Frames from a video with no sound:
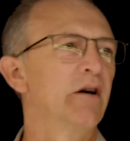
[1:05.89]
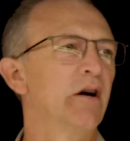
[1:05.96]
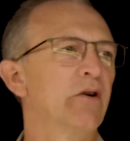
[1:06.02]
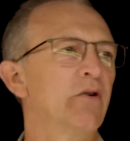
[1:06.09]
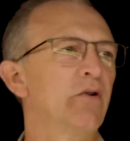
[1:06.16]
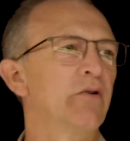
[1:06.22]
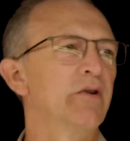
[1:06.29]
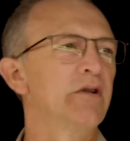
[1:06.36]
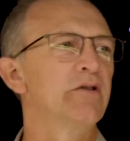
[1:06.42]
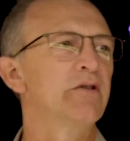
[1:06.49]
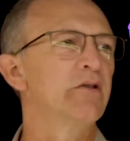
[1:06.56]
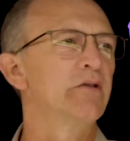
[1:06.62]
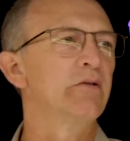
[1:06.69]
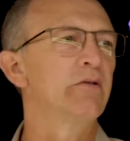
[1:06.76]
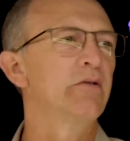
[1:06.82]
according
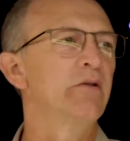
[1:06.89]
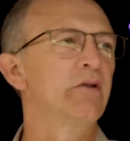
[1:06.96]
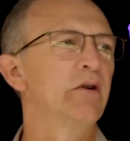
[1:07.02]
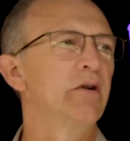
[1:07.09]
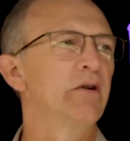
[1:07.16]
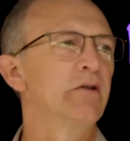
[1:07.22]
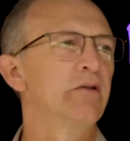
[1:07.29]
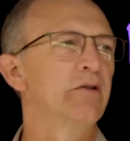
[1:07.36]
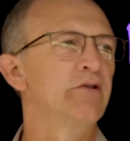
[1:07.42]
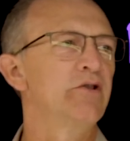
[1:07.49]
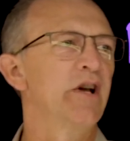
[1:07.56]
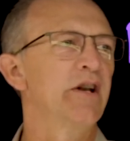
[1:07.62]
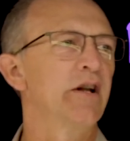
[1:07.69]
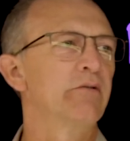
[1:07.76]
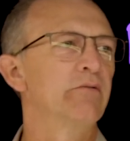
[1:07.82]
to the
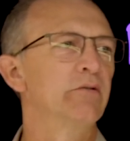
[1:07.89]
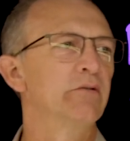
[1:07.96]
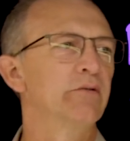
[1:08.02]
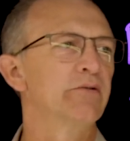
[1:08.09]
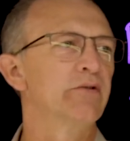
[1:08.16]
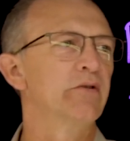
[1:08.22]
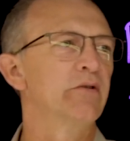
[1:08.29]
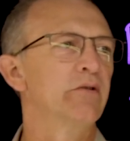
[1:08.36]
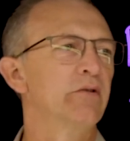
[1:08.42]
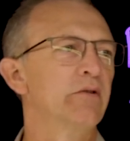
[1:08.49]
JEDEC rules